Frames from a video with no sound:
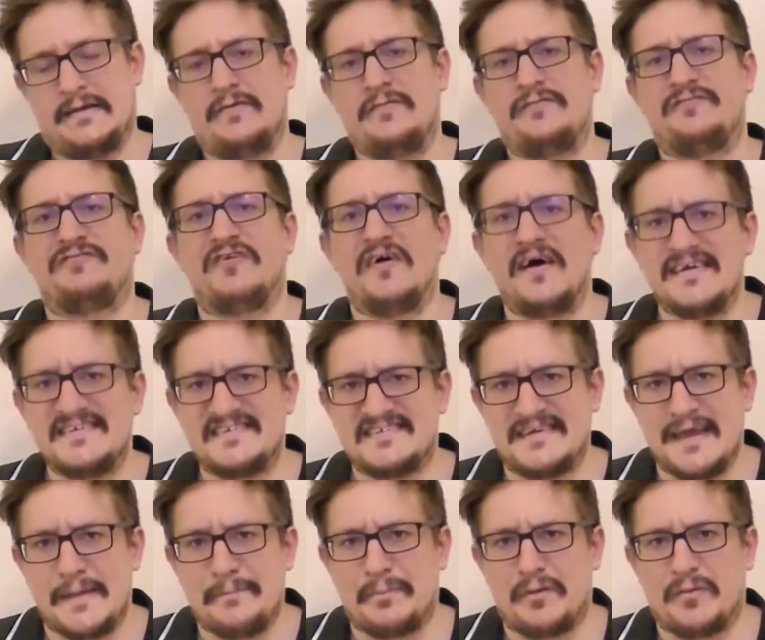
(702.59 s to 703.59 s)
First
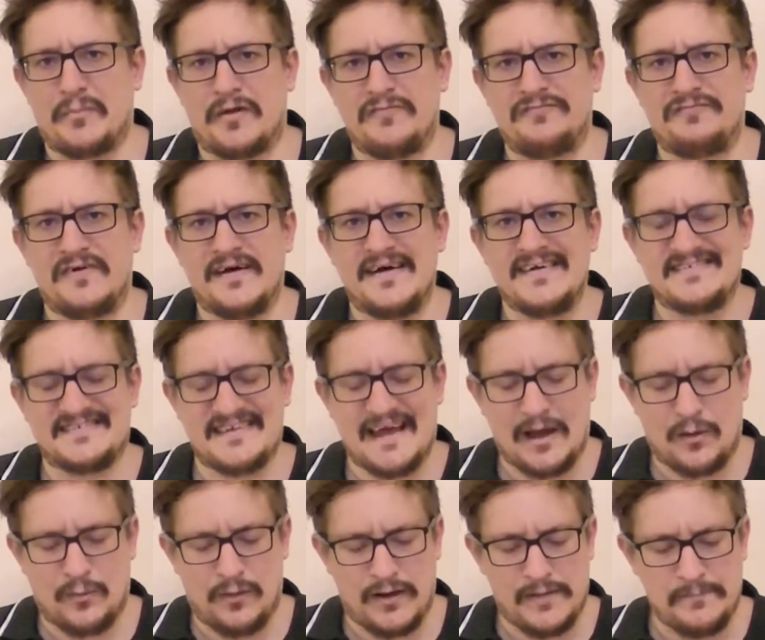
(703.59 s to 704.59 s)
sip of my first
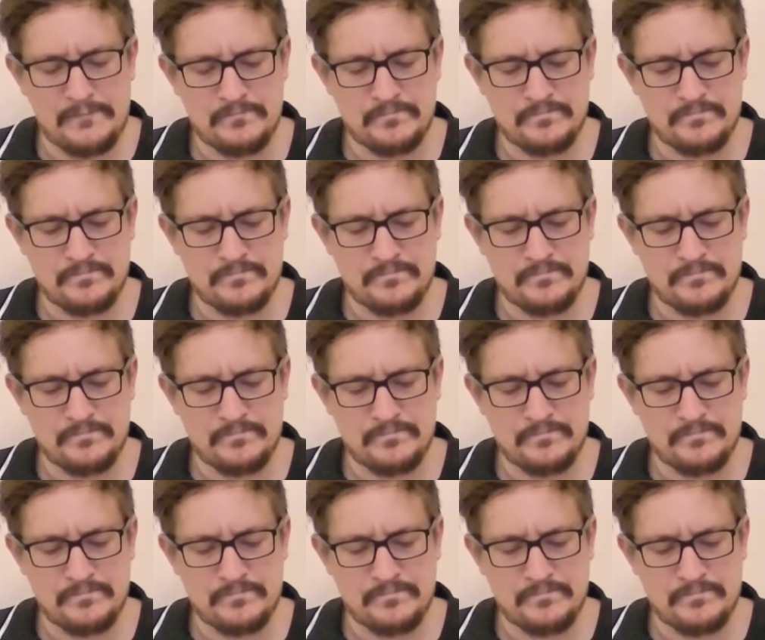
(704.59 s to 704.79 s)
sour